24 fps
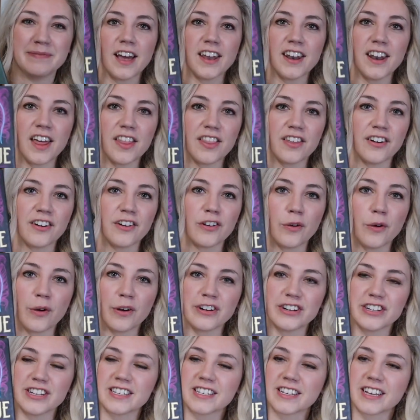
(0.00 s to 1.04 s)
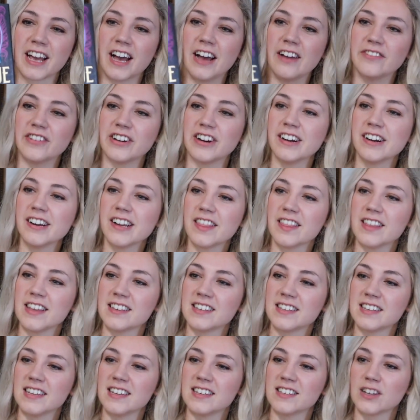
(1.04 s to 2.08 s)
Another gorgeous cover.
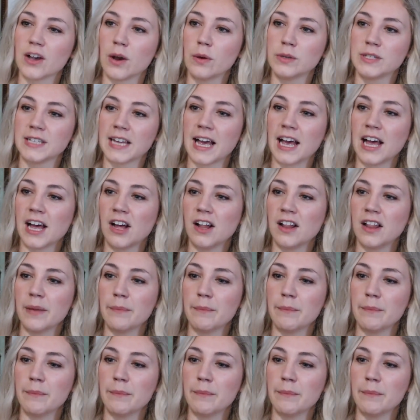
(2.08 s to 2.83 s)
This is Hotel